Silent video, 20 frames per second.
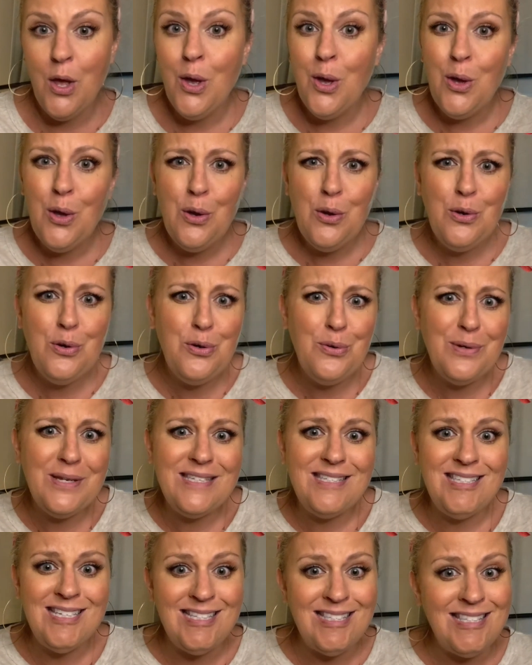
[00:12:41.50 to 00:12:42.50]
who
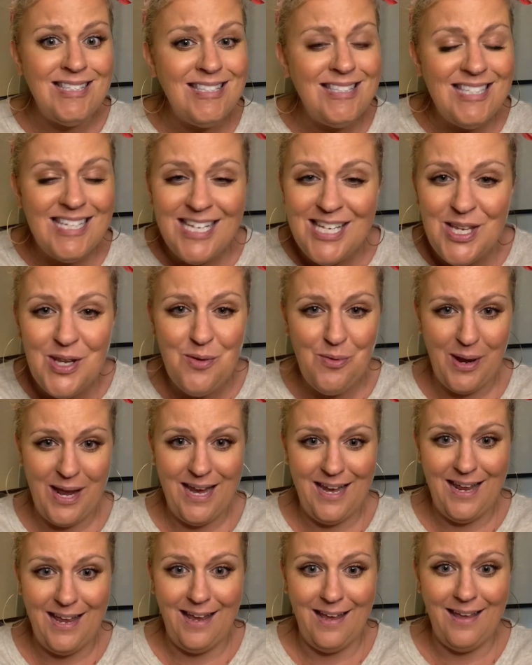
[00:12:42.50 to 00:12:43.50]
is
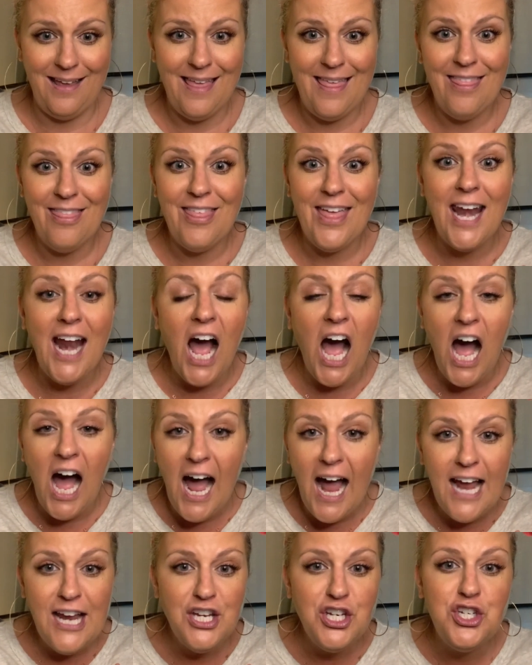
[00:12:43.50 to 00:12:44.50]
insinuating that
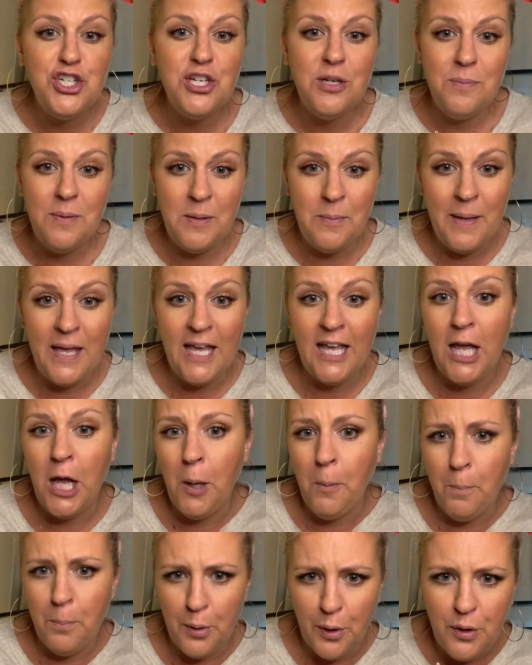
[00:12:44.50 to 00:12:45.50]
I should be making
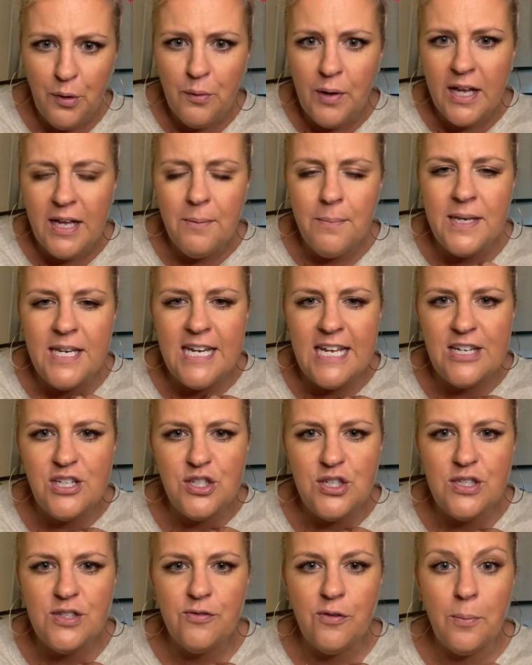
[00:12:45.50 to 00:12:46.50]
book
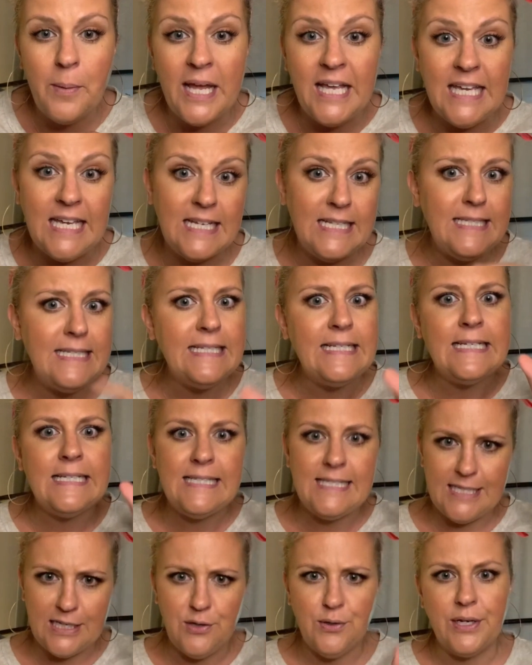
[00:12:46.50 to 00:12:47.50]
recommendations for my kids and
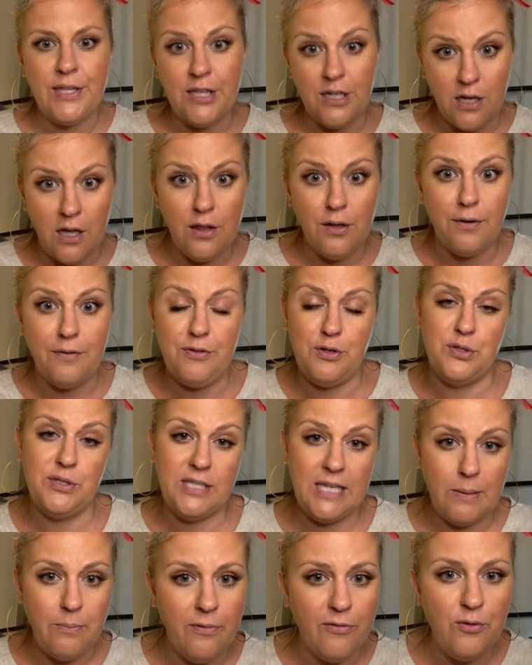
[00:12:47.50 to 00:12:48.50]
considering the color of their
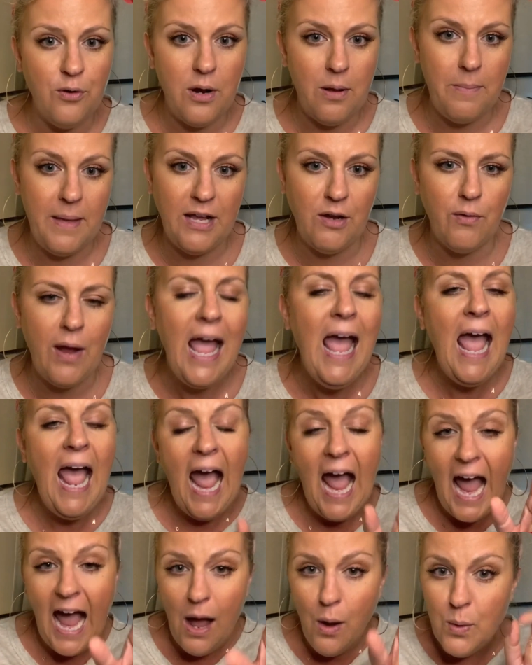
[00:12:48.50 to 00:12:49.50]
skin before I make
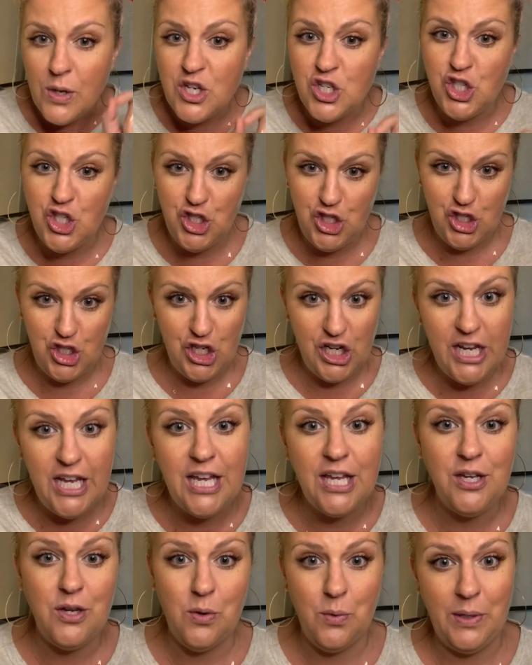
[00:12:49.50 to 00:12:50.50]
how is she
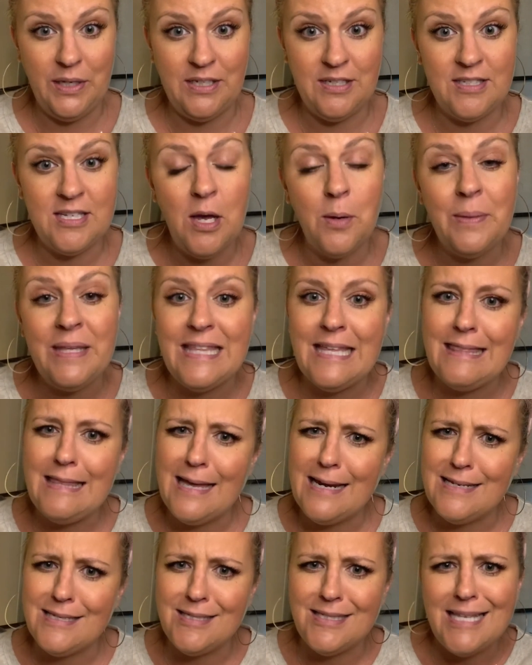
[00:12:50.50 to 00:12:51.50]
going to tell me that that
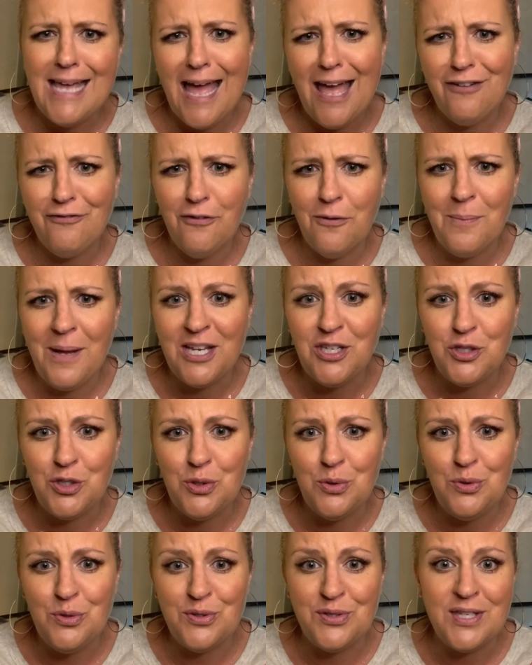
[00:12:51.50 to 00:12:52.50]
is sad for my
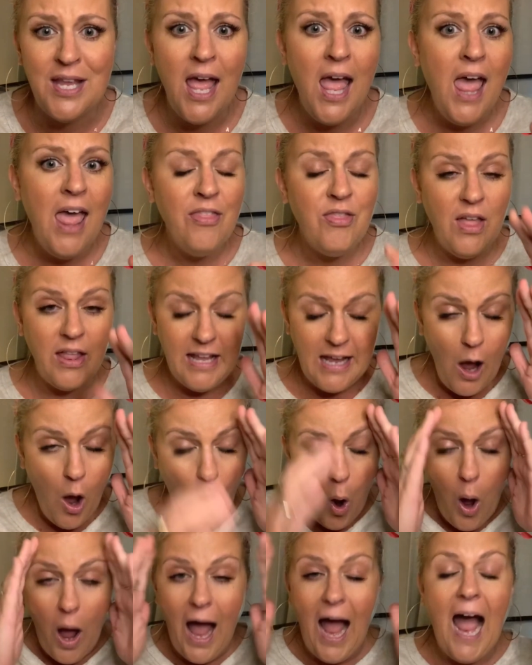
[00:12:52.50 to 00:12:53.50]
students? That
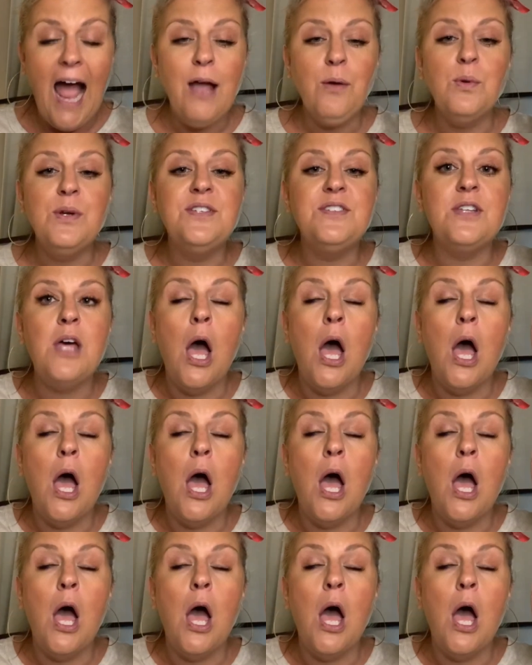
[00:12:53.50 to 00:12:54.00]
I was